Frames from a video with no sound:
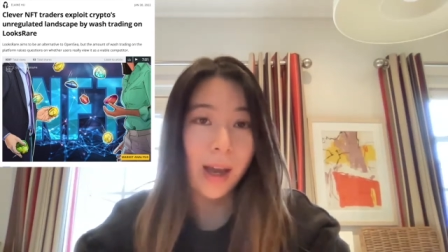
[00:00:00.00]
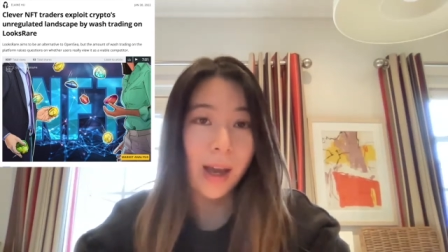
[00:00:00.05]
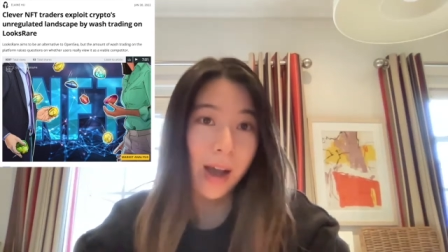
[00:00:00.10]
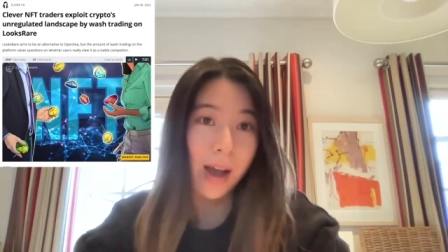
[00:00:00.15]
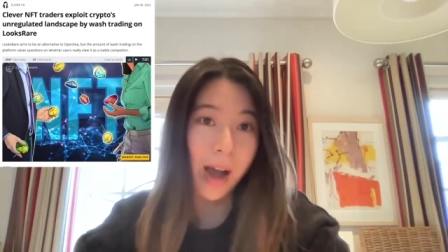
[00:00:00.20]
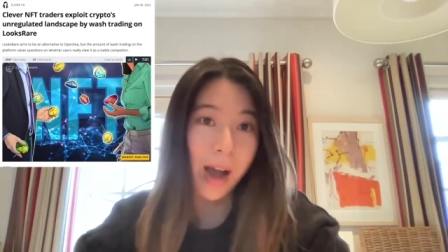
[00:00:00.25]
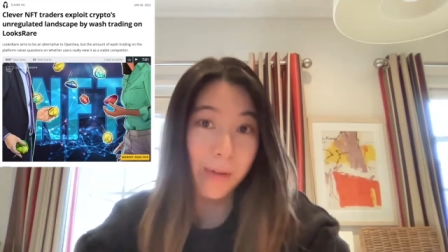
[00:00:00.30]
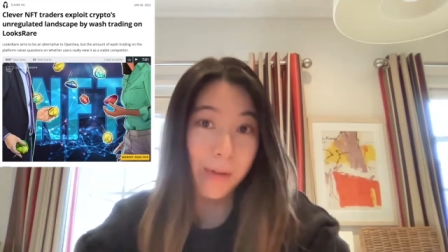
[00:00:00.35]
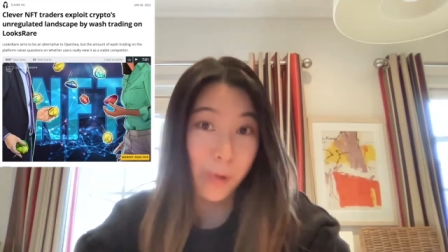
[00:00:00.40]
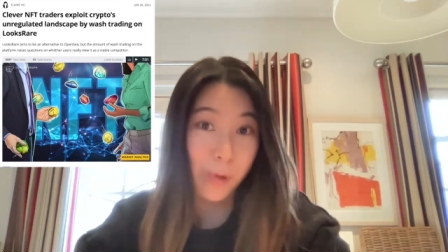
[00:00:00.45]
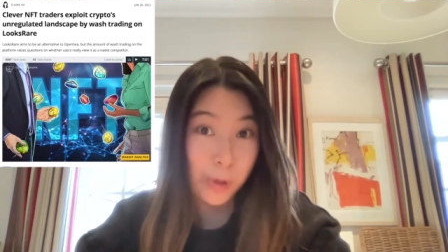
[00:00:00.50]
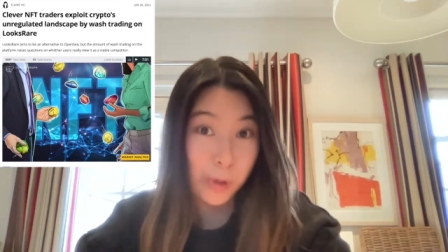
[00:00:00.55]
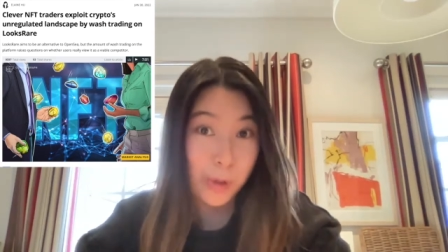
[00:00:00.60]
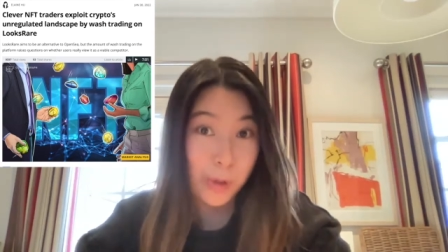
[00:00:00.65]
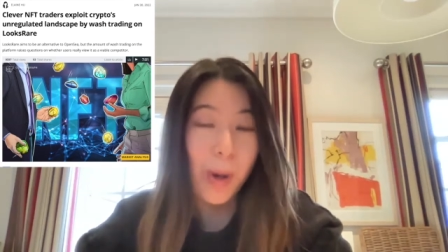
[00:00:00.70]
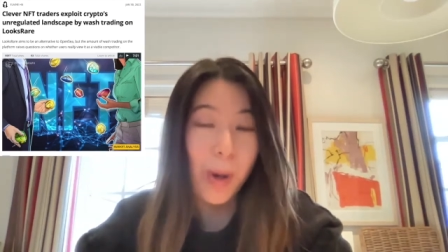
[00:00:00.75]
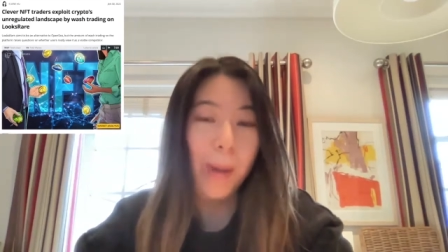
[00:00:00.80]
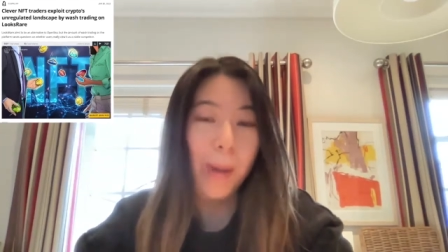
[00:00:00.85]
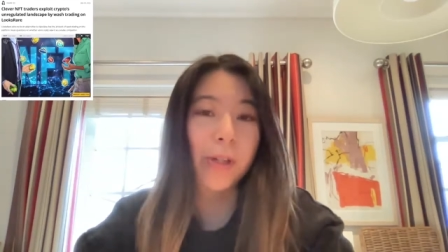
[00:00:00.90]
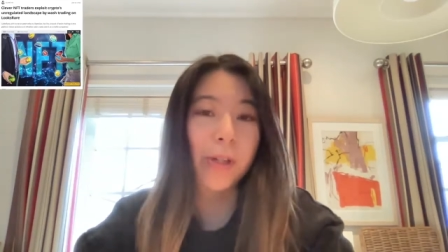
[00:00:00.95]
I've also
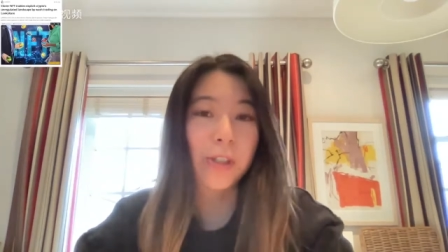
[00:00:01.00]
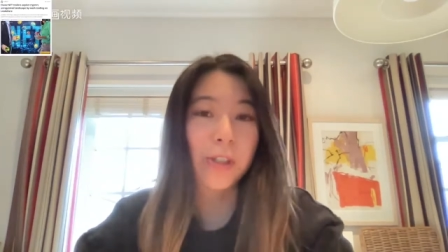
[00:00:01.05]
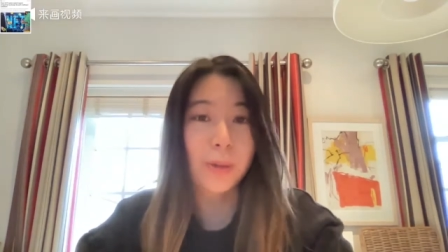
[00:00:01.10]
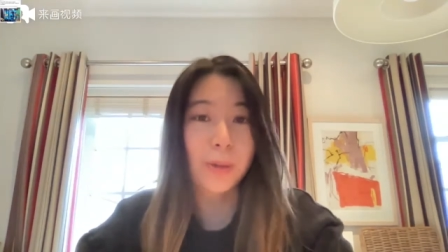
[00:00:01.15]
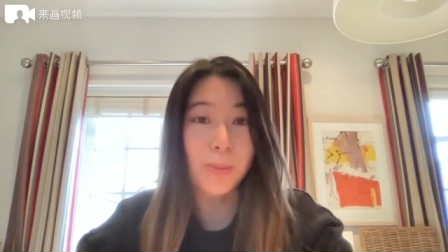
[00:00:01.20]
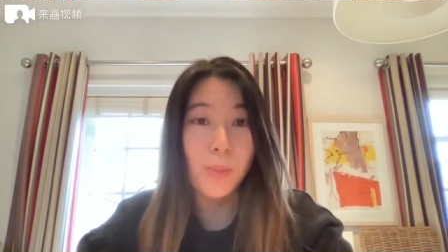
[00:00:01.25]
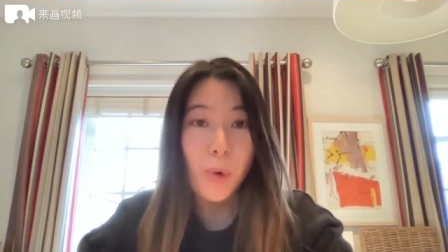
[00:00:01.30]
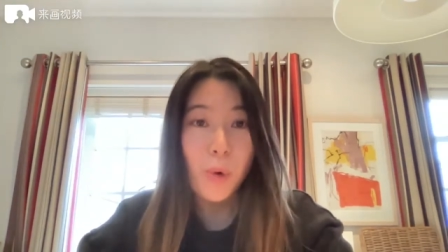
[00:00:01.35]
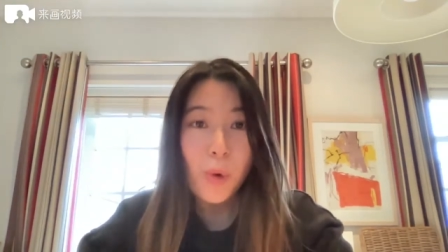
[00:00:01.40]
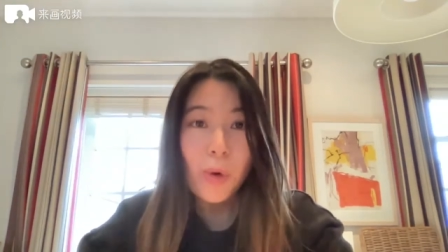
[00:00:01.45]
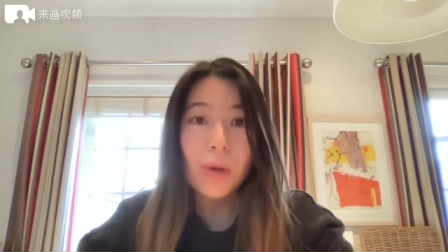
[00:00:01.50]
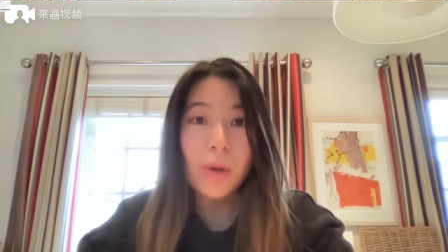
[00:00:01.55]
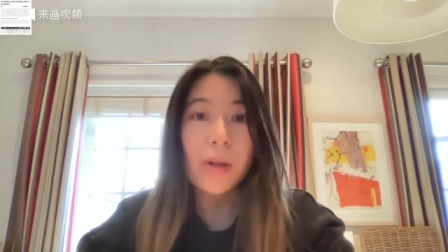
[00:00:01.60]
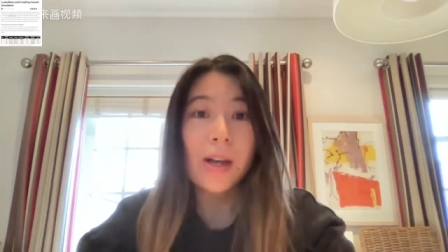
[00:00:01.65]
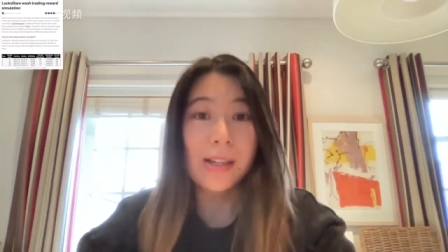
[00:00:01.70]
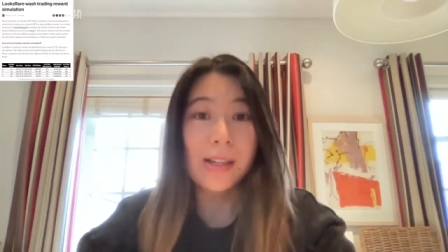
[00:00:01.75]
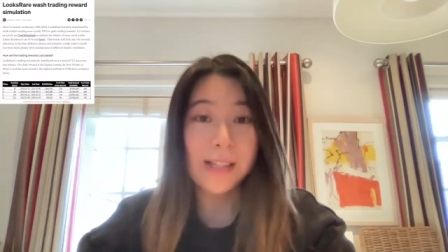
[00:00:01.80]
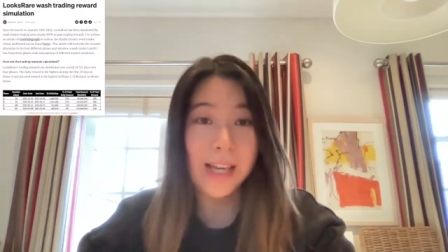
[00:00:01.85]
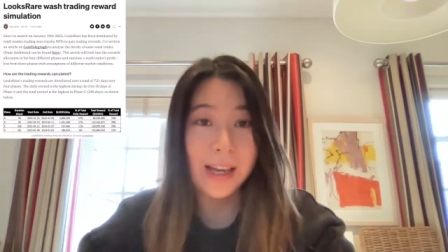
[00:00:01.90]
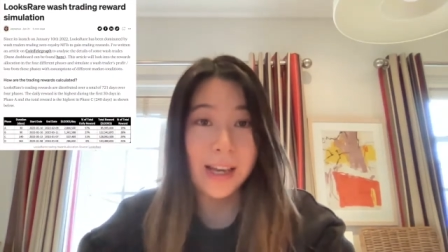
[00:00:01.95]
published a more
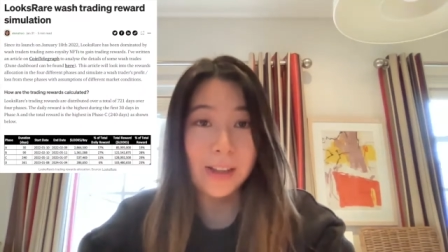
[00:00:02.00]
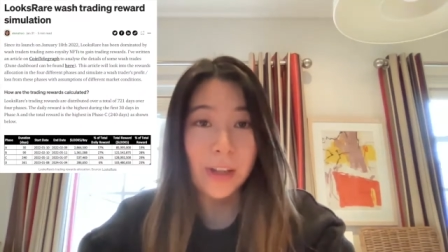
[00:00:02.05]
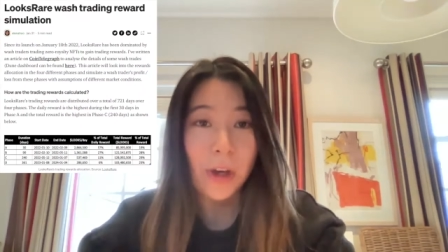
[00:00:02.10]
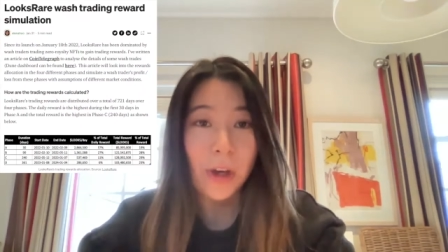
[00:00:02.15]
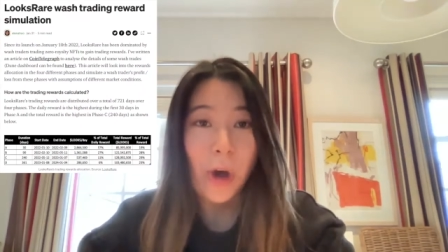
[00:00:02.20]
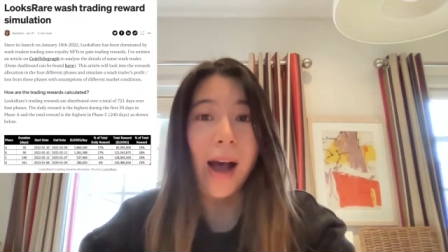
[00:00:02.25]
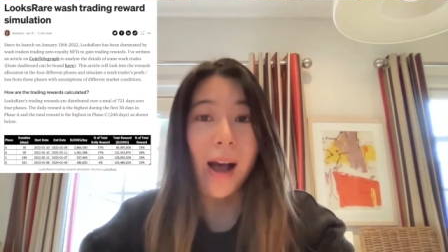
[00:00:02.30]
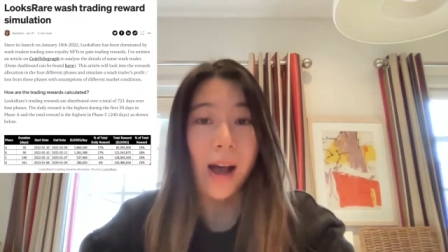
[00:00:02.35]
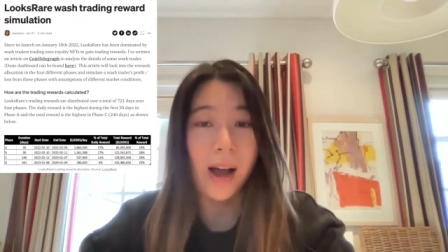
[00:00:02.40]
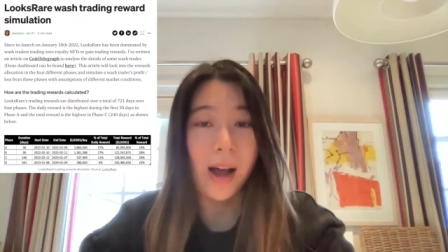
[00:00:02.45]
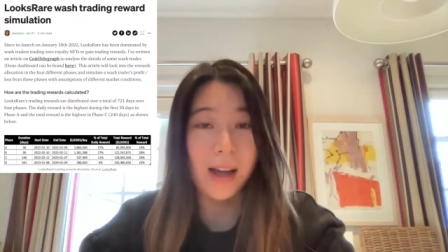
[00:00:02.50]
technical